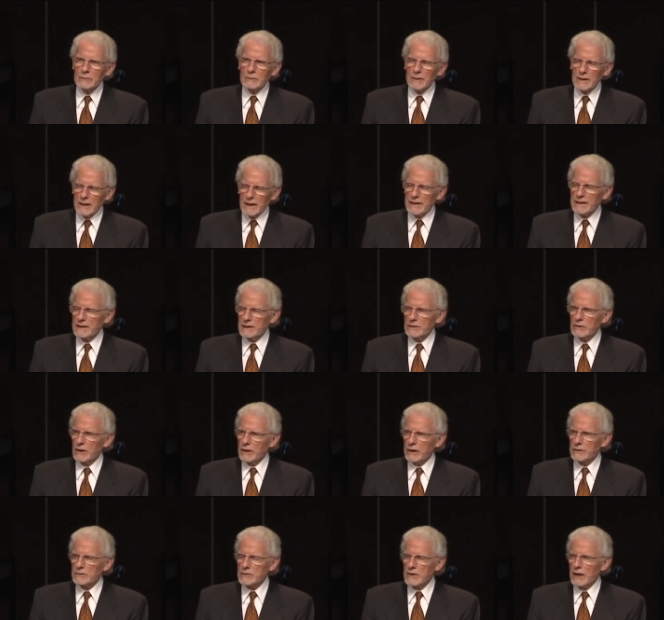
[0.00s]
relating to
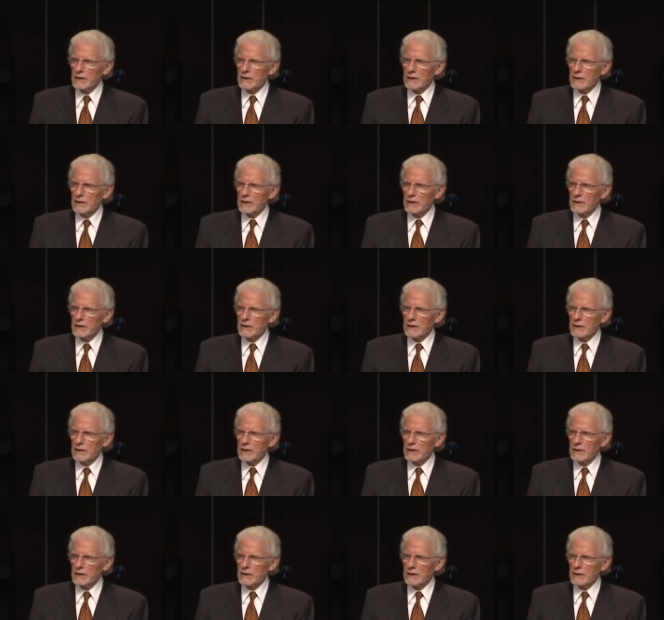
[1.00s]
our